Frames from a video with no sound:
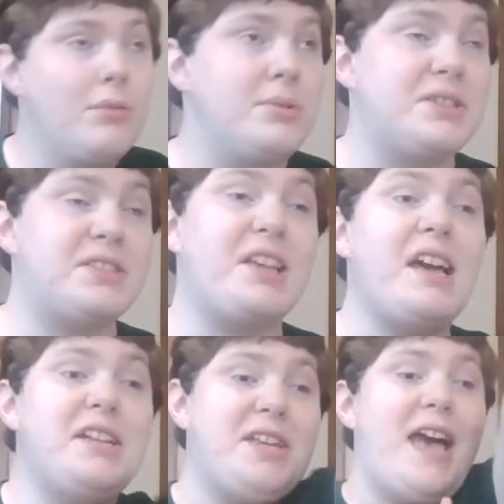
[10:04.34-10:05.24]
with
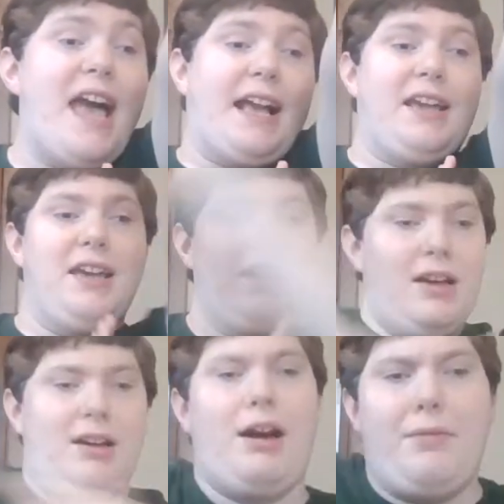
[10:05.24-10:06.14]
Sky Attack
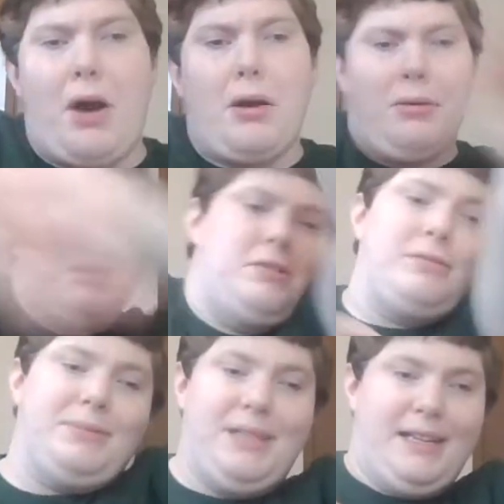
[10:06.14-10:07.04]
of our
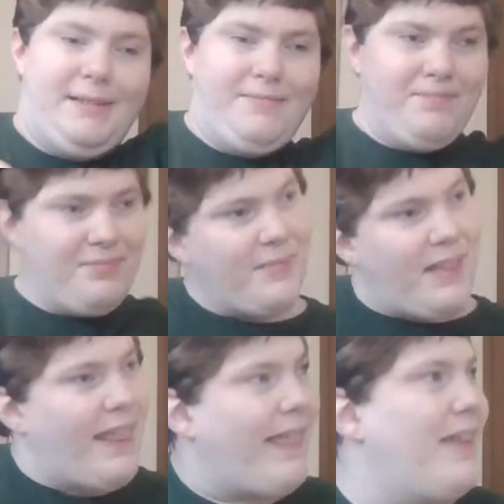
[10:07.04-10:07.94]
own.
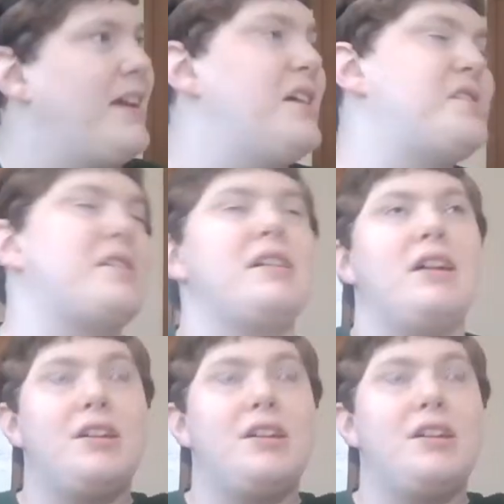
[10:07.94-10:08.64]
And it's like,